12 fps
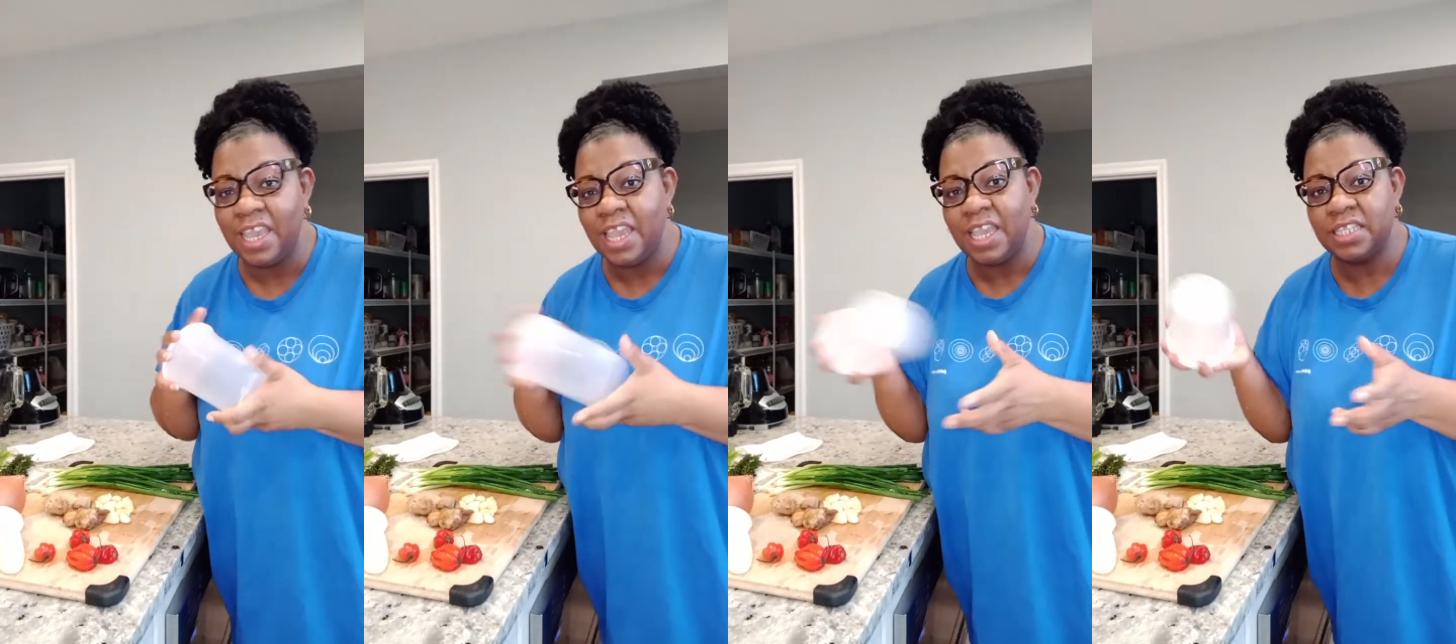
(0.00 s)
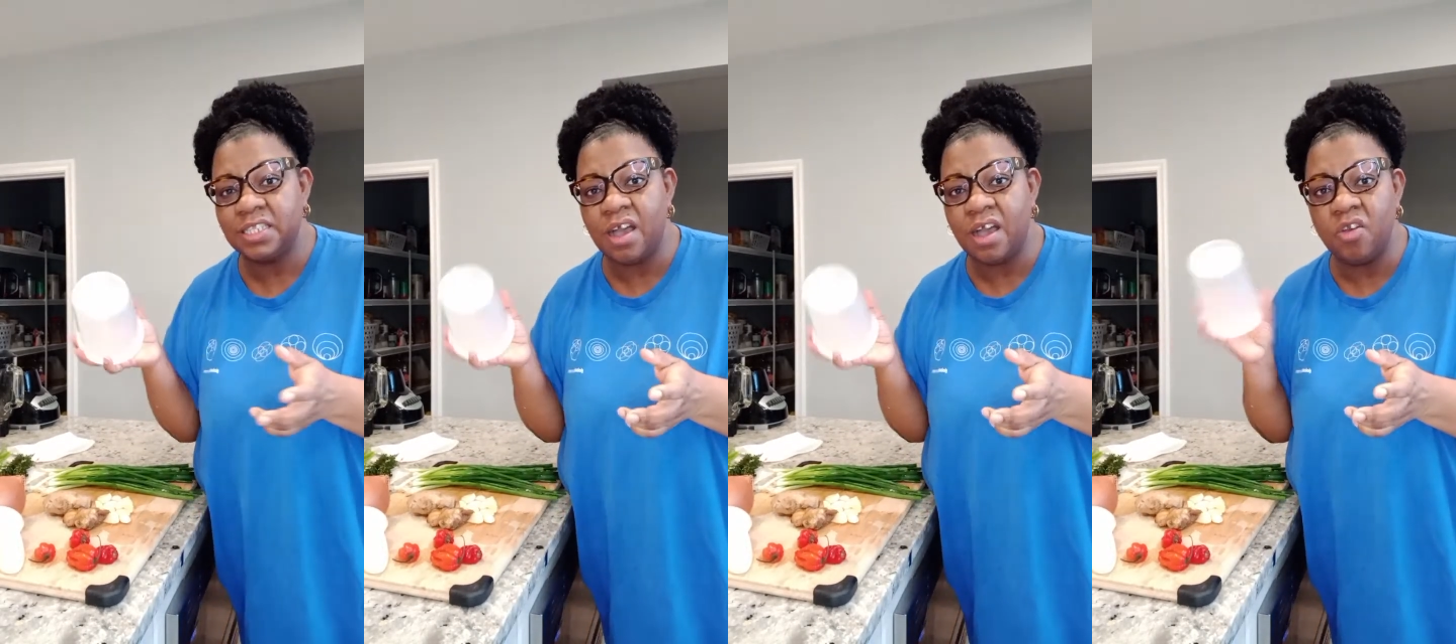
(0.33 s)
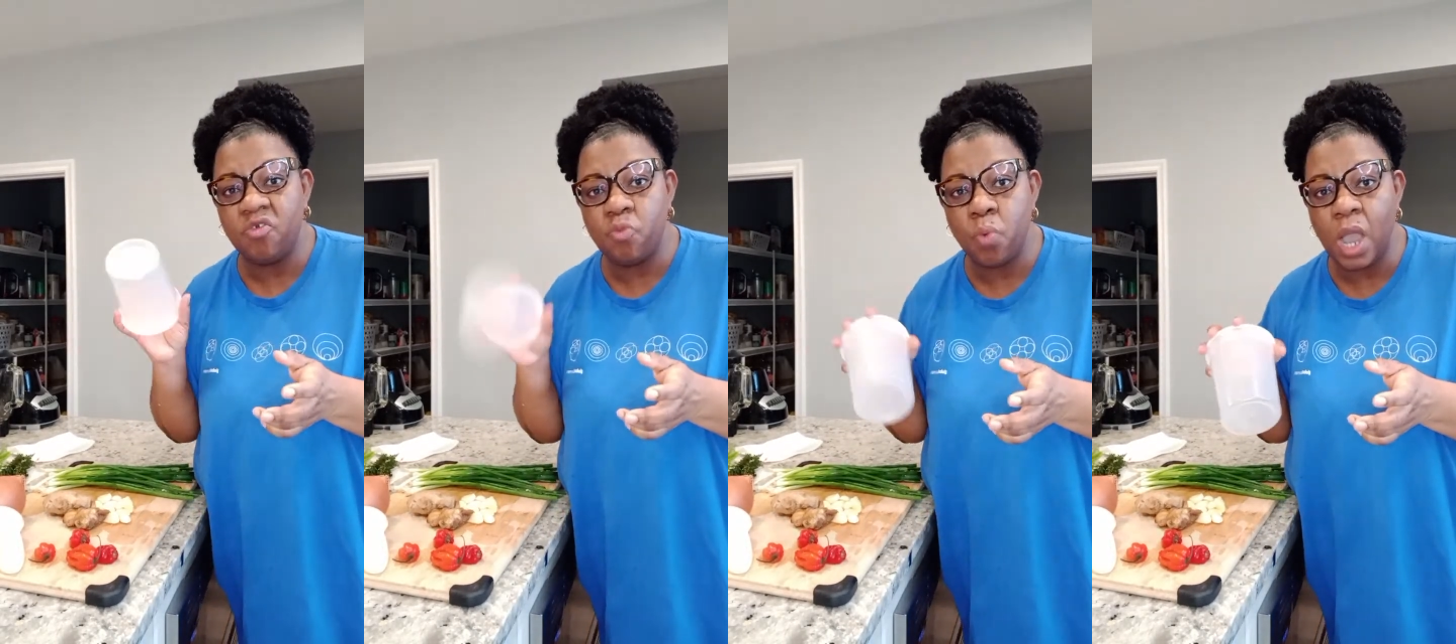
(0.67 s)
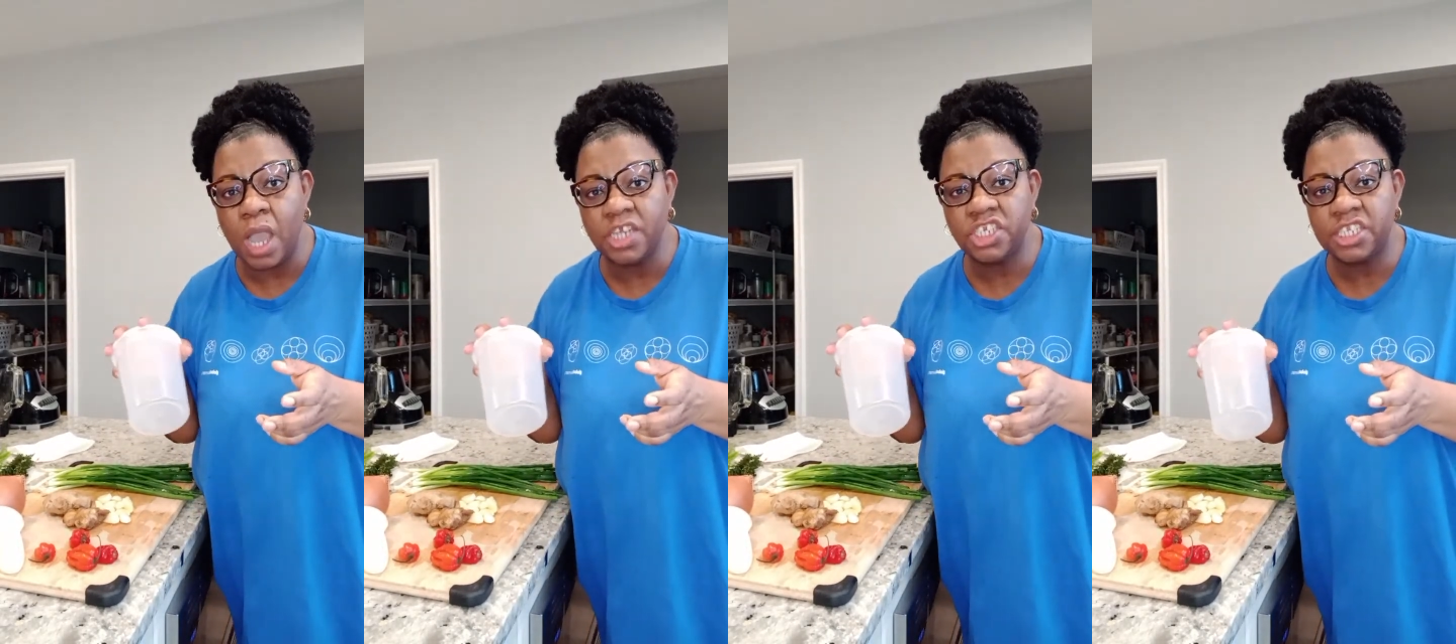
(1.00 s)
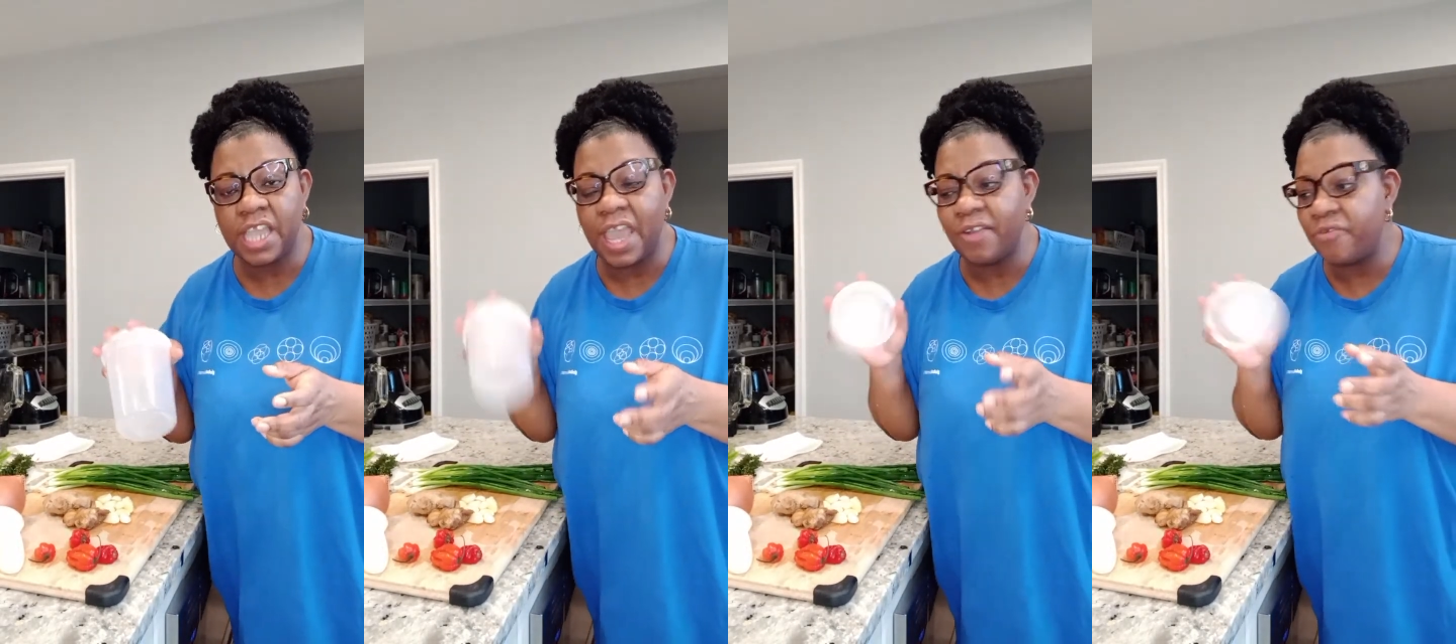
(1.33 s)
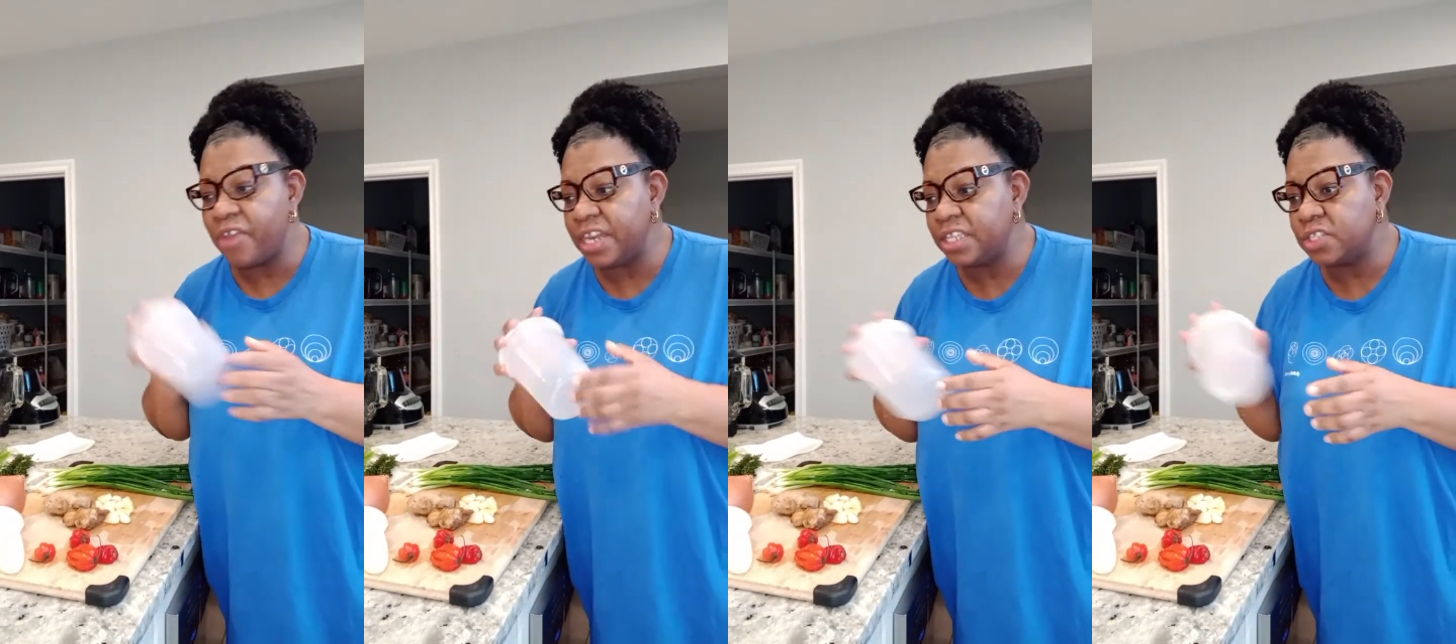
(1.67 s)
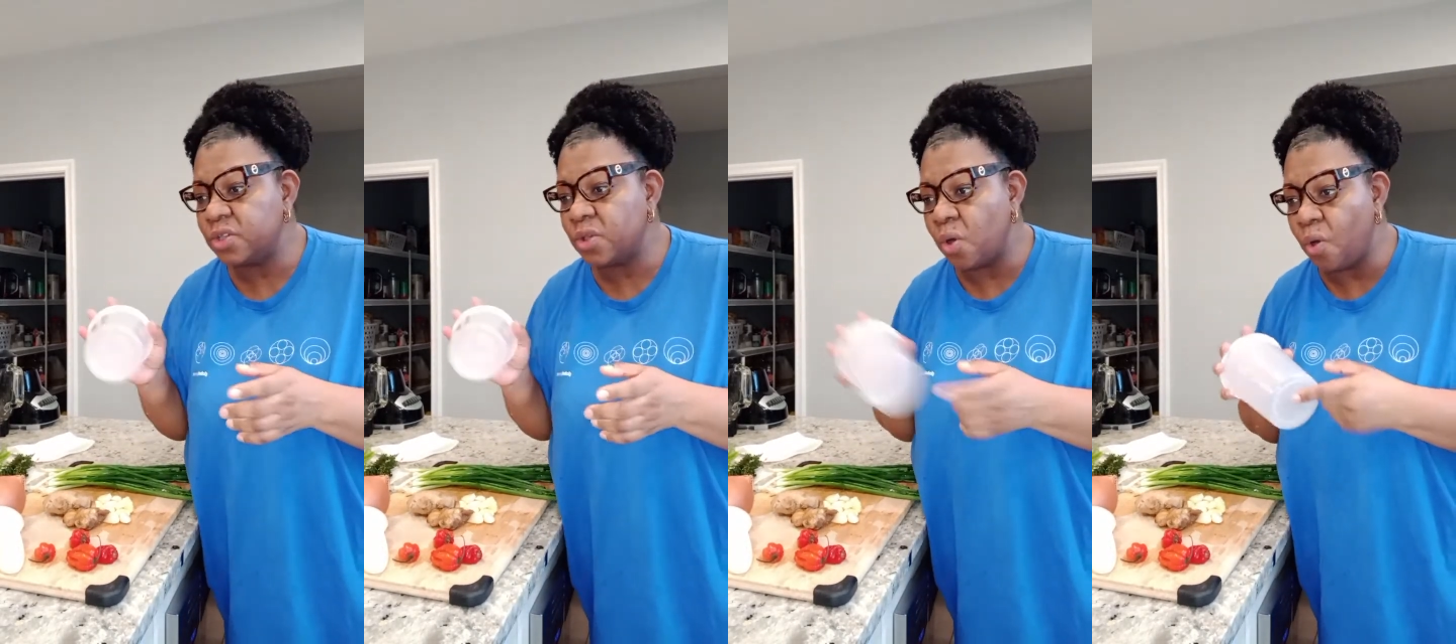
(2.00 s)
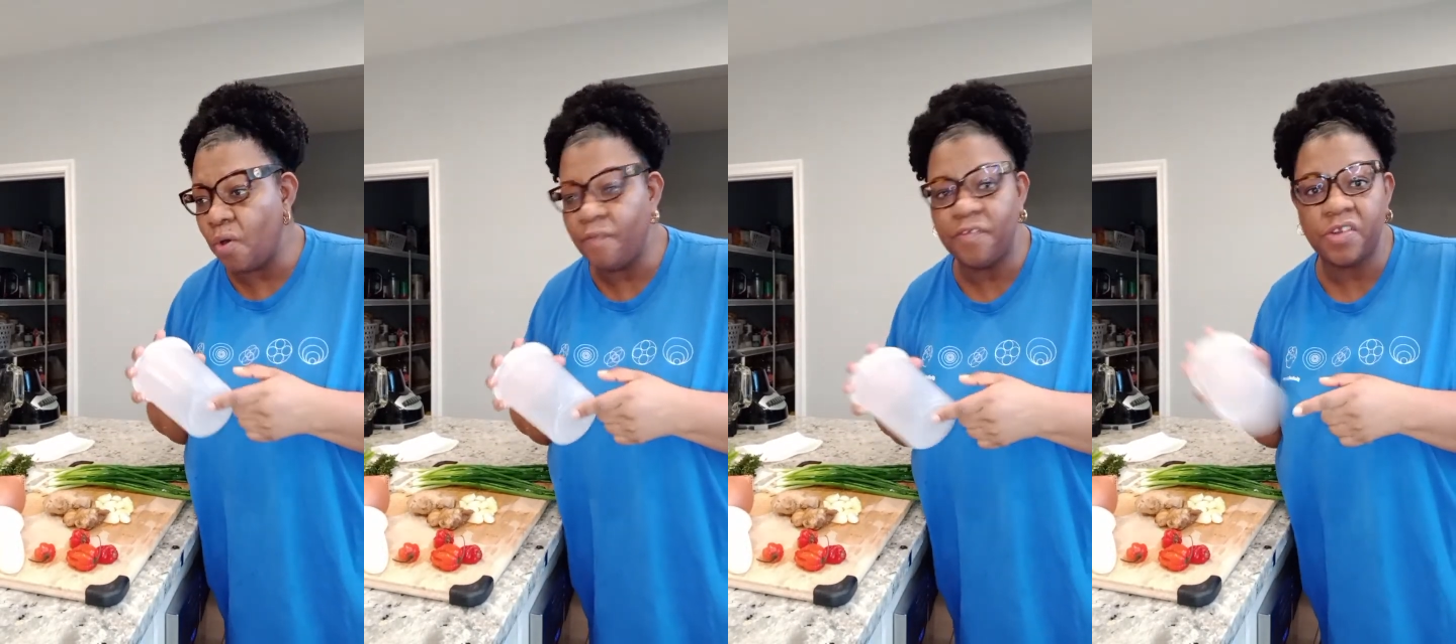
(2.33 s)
it's all washed and ready to go for